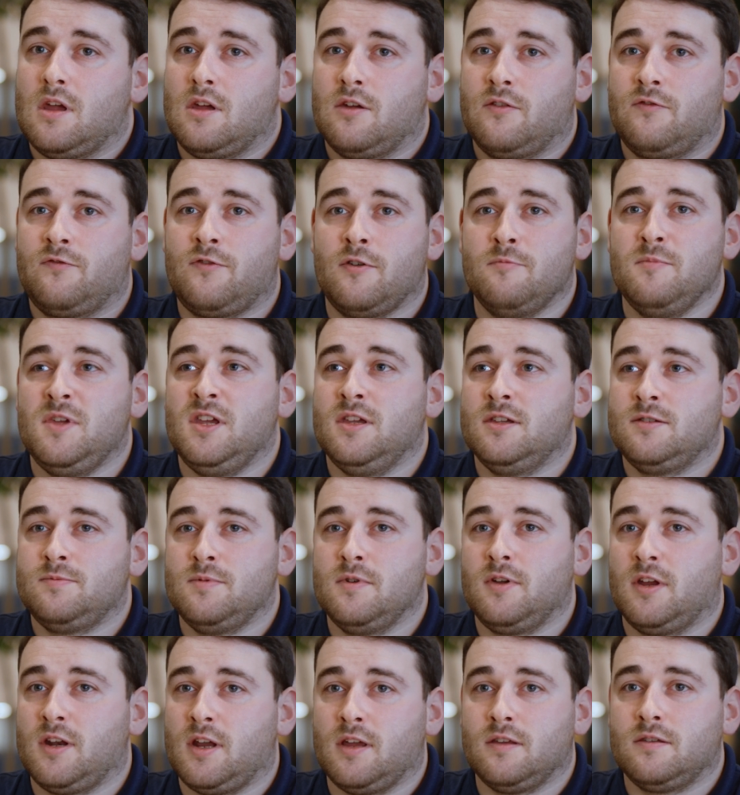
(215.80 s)
For me, it's
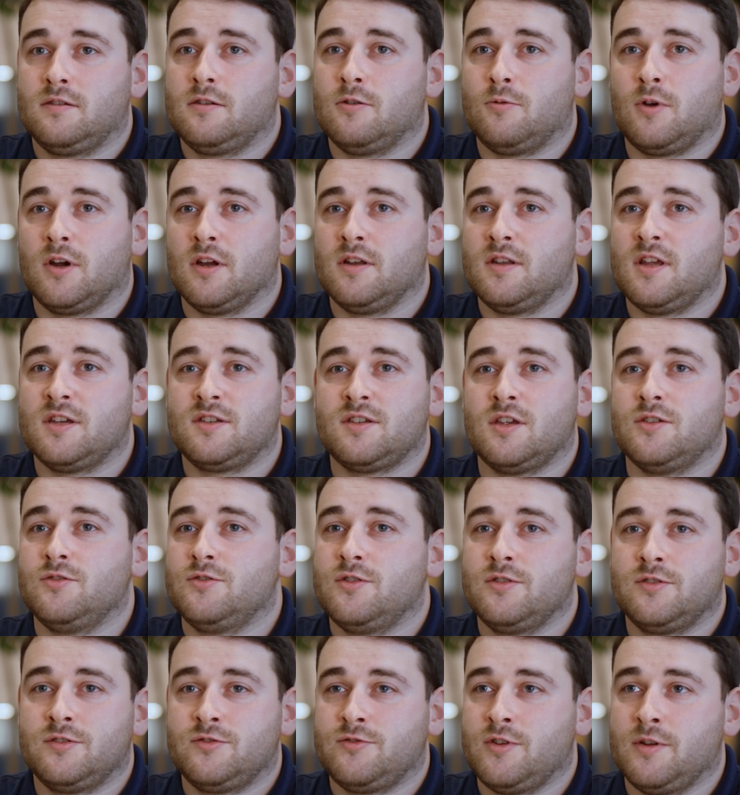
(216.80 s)
been great to work in this
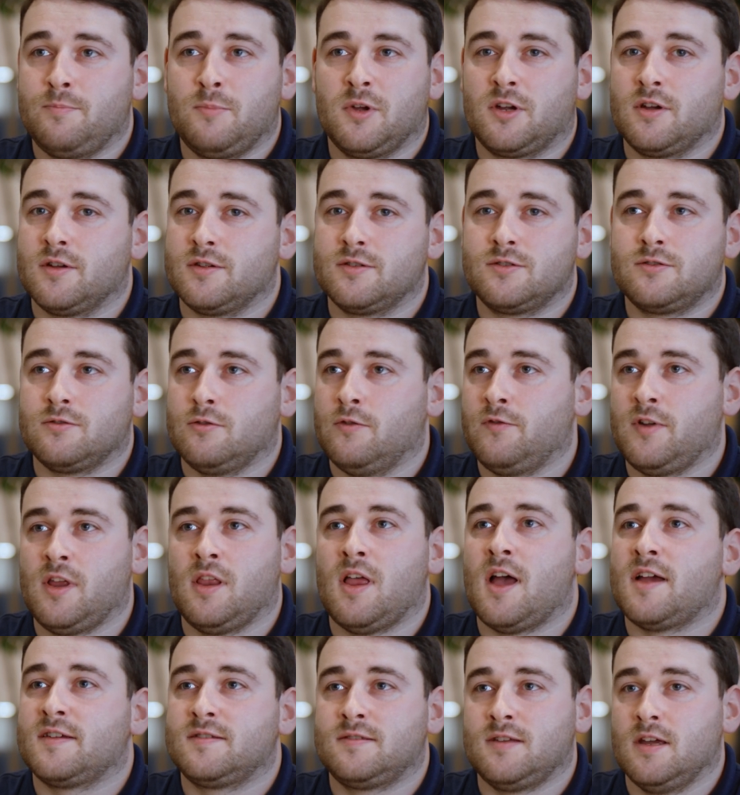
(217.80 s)
industry because over the
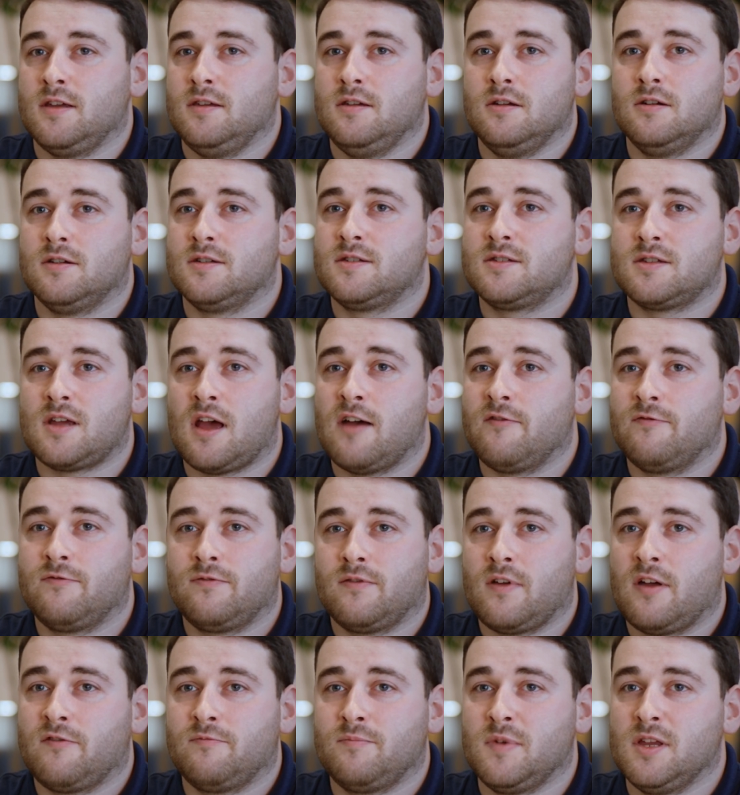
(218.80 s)
last 10 years
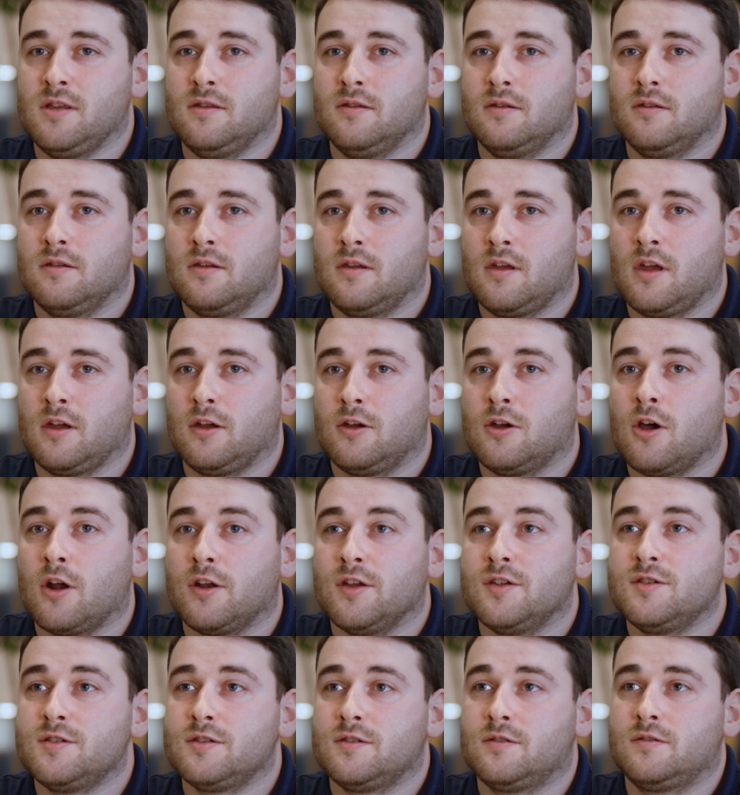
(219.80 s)
I've been
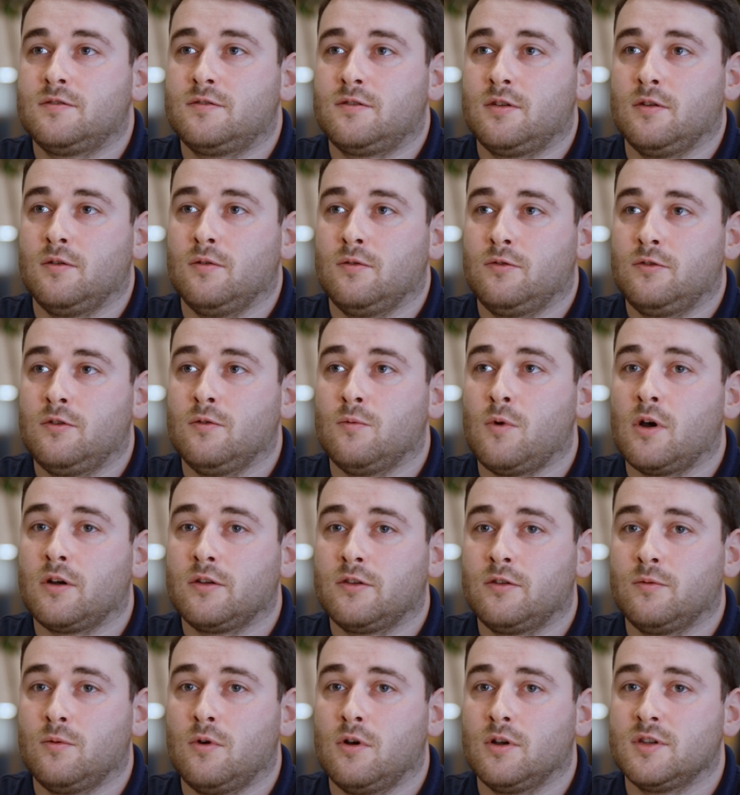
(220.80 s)
encouraged to work
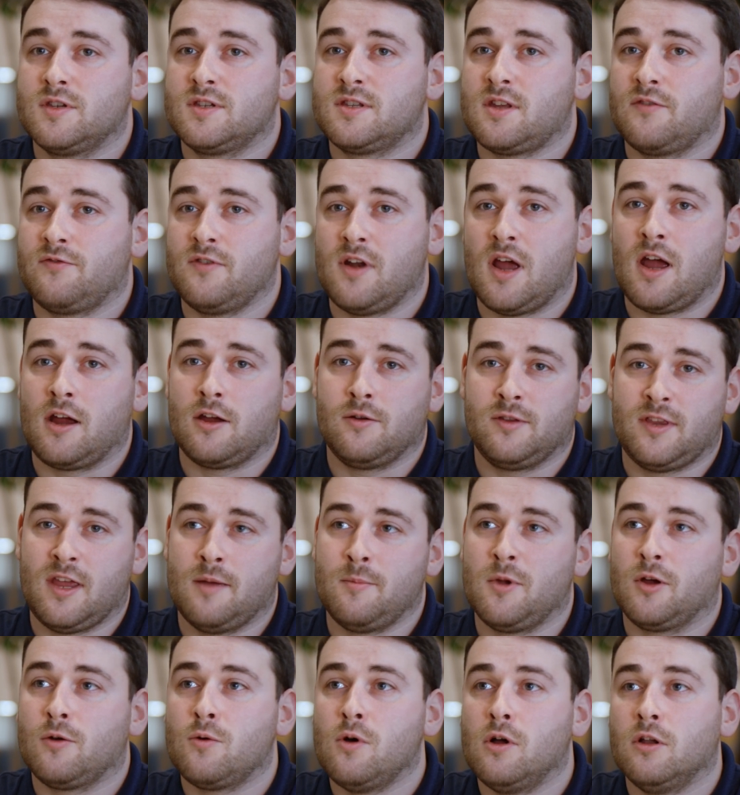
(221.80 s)
towards different
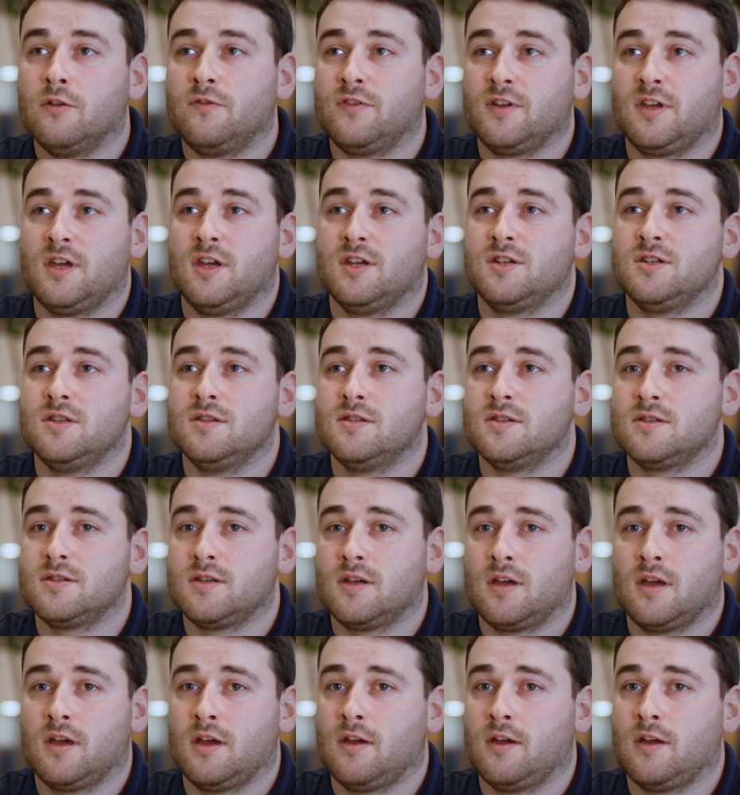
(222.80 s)
academic qualifications,